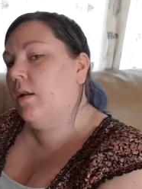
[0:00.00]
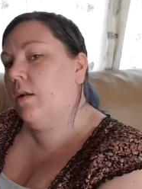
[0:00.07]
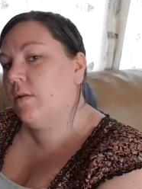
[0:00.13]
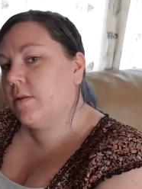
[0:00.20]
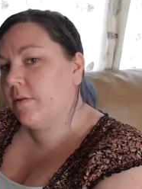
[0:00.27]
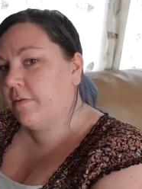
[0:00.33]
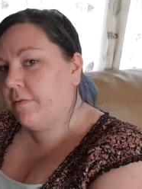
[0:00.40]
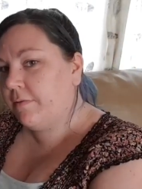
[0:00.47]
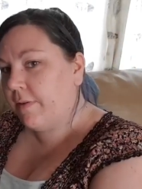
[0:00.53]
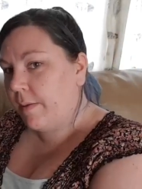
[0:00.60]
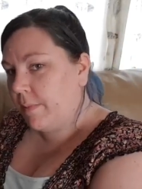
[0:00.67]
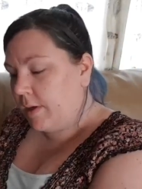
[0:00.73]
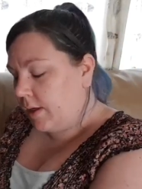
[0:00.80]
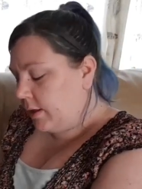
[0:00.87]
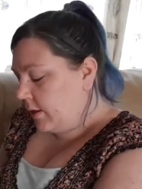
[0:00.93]
Lots of
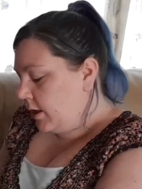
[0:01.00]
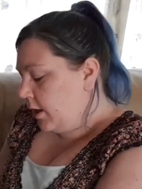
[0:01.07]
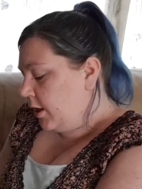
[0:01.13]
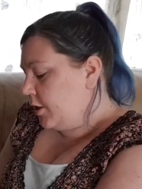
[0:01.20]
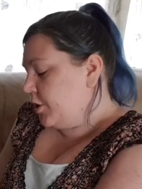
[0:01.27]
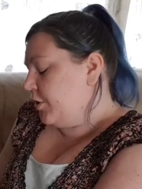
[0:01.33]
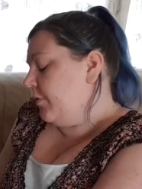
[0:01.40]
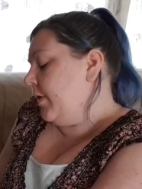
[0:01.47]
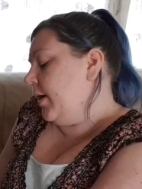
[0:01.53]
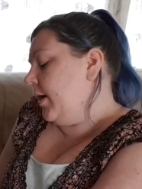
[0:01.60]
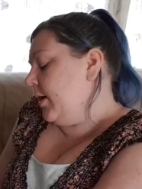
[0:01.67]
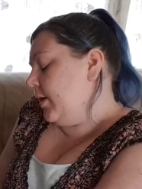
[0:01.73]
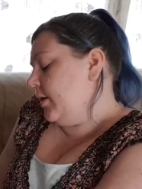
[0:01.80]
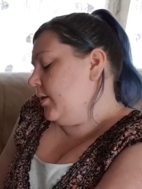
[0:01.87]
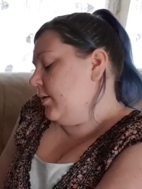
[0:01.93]
feminine
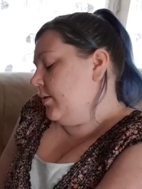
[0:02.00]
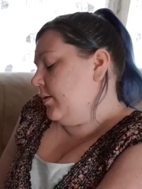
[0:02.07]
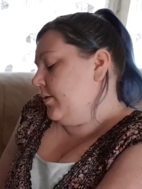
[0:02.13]
nurturing and